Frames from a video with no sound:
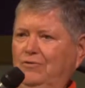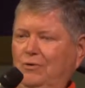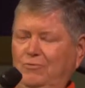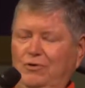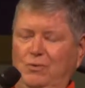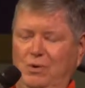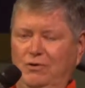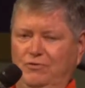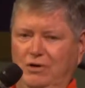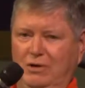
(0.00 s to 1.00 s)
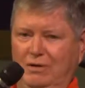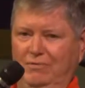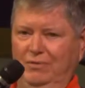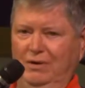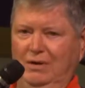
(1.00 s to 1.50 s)
was in a wheelchair and
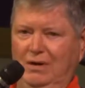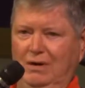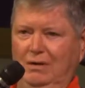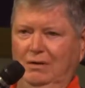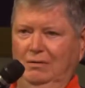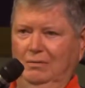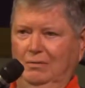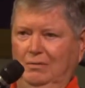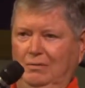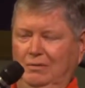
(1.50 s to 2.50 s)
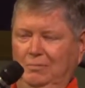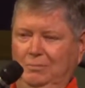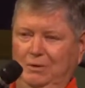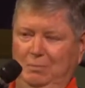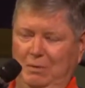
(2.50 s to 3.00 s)
everything, and
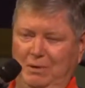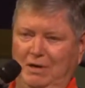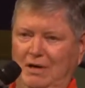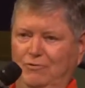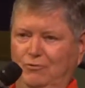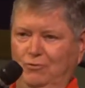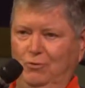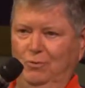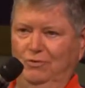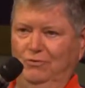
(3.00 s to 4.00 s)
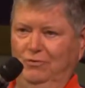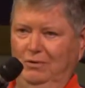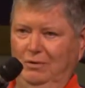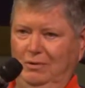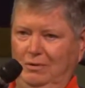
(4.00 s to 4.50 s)
the public high school was
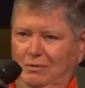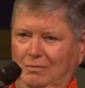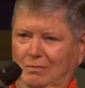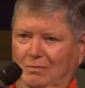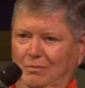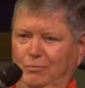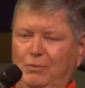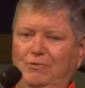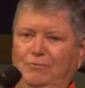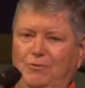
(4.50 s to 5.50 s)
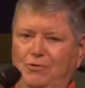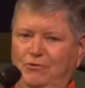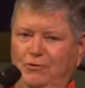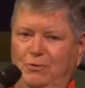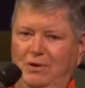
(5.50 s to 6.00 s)
3
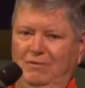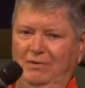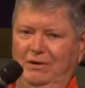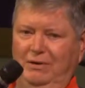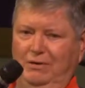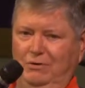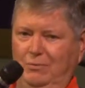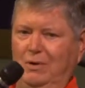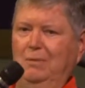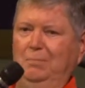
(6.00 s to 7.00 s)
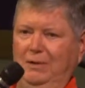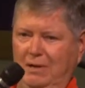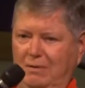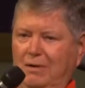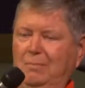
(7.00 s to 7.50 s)
floors, no elevator, and you went up and
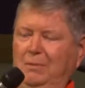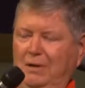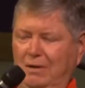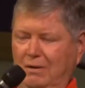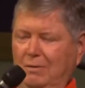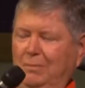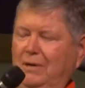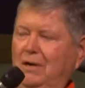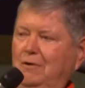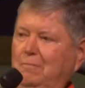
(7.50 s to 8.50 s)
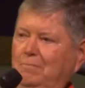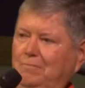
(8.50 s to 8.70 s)
down and up and down and up and down.